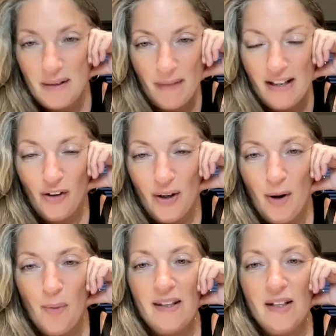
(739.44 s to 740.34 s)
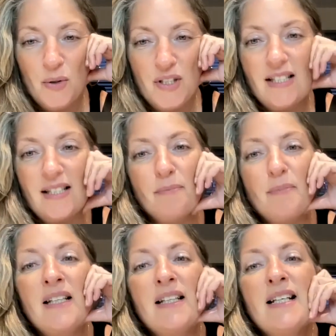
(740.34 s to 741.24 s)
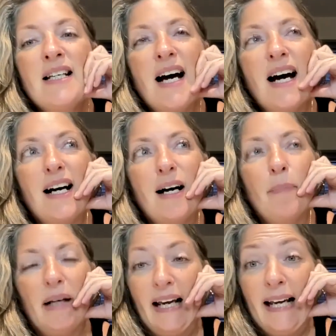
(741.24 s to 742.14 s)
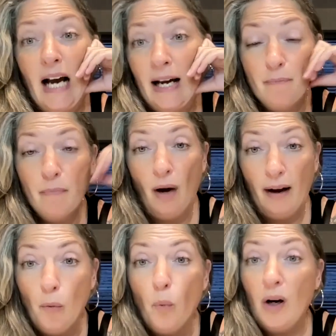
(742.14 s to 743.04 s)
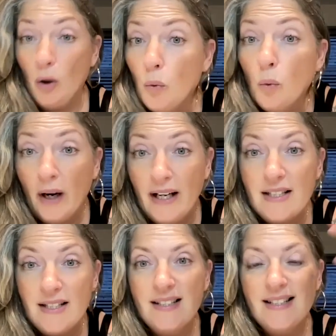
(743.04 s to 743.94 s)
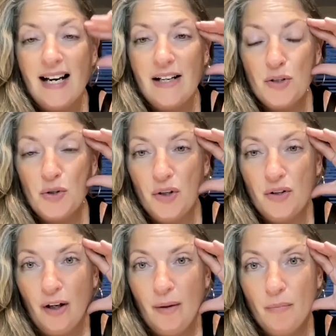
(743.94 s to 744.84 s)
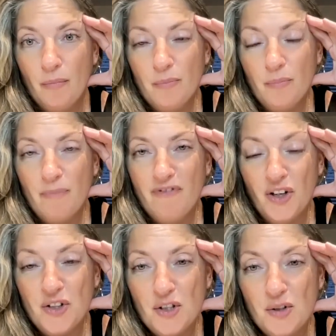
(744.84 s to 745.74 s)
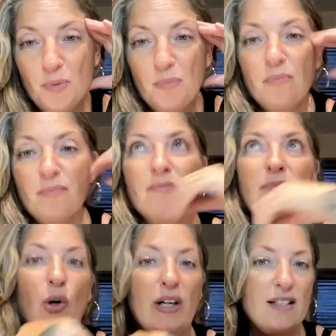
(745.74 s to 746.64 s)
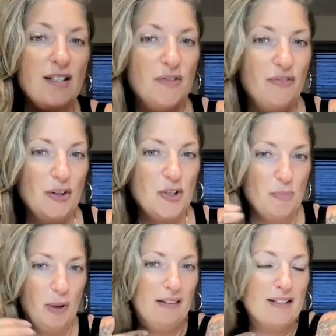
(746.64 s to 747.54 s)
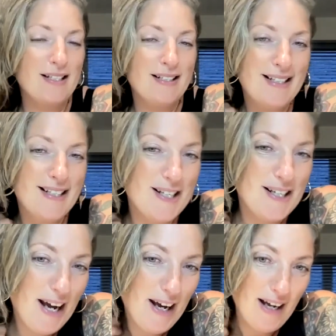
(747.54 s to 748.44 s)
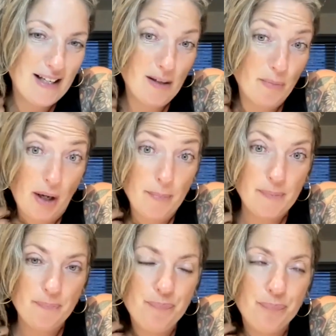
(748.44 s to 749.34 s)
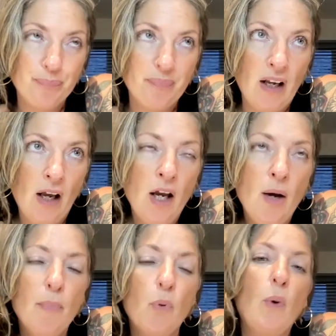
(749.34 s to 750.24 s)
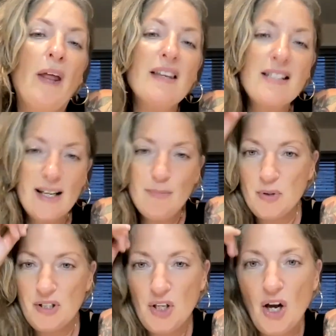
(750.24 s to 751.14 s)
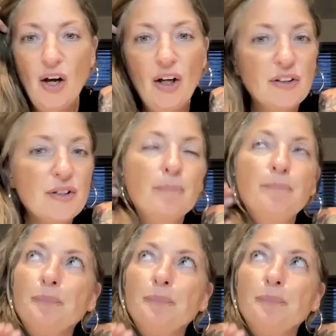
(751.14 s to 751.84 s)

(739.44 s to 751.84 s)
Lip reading: it may very well be the autism, but I will always tell you the truth. I'm far too honest, far too blunt sometimes. But when the tables are turned